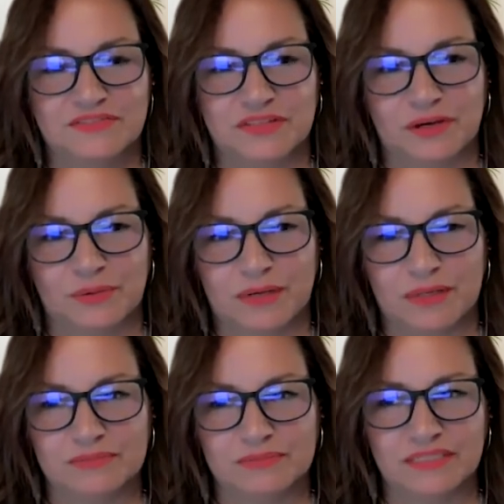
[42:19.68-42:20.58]
So
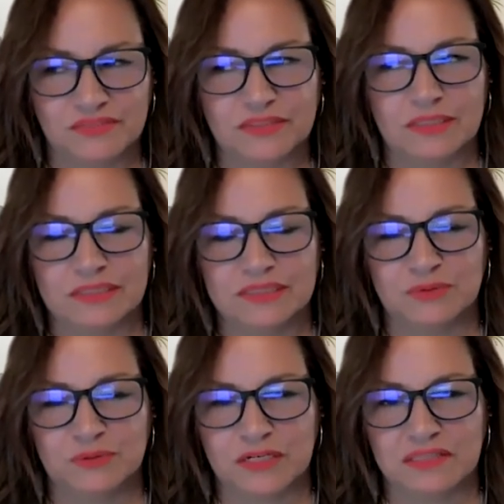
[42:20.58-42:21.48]
um, definitely, I need
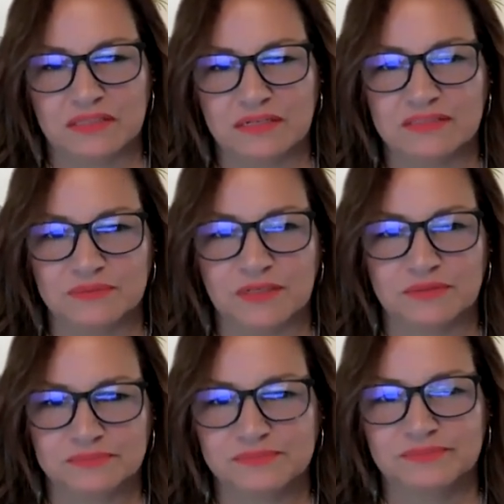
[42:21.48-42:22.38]
to work on that as well.